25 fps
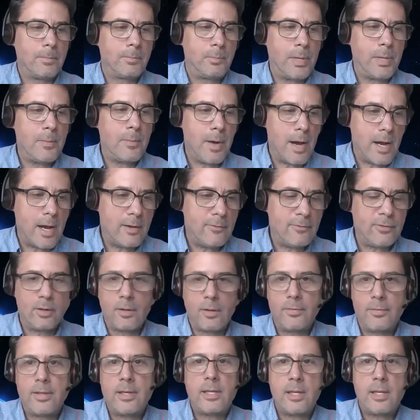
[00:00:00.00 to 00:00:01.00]
be mindful
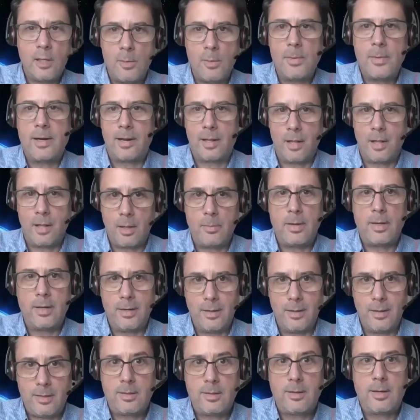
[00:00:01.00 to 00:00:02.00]
of the human element
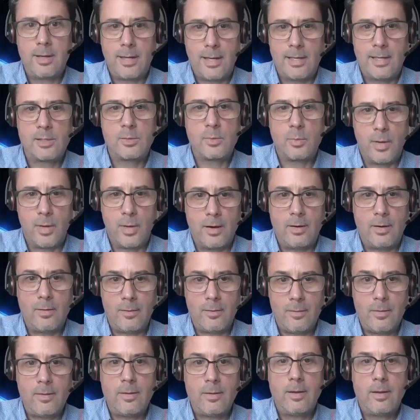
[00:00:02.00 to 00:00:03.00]
as
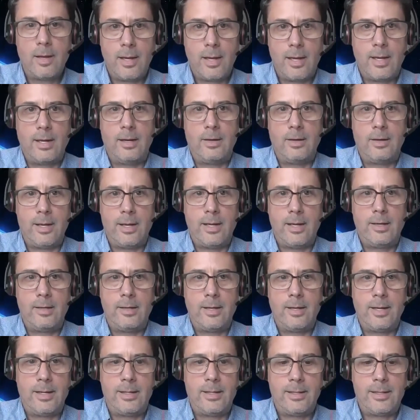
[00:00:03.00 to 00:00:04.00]
well. And
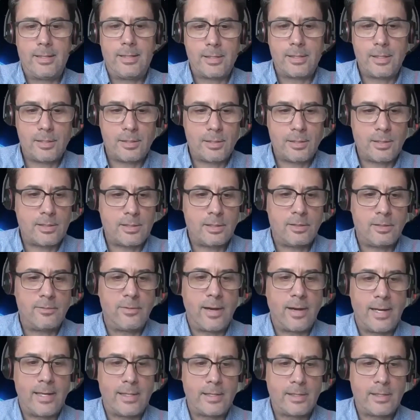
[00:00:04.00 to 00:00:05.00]
this is this
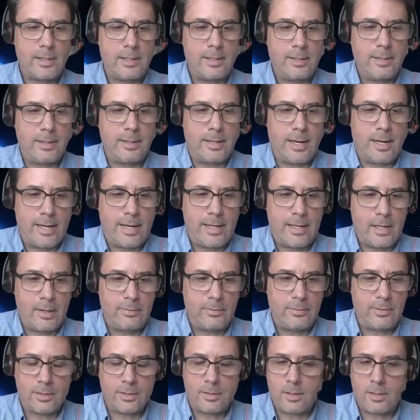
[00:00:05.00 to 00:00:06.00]
advice that I
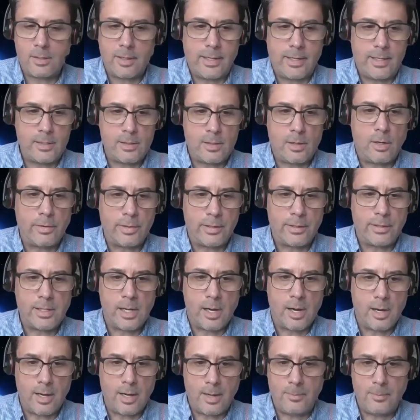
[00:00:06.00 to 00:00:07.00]
give to clients all the
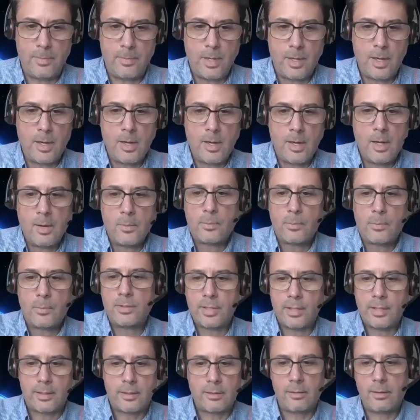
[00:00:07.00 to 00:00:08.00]
time,
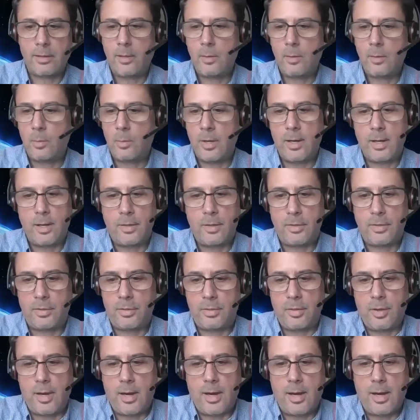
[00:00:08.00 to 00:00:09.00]
particularly
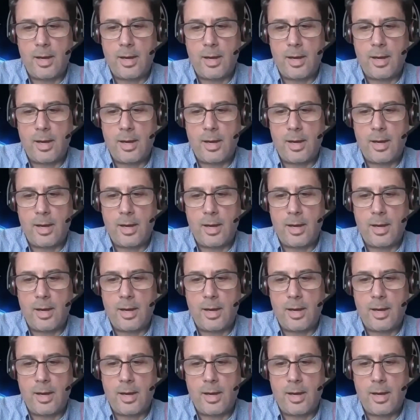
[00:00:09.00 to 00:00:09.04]
with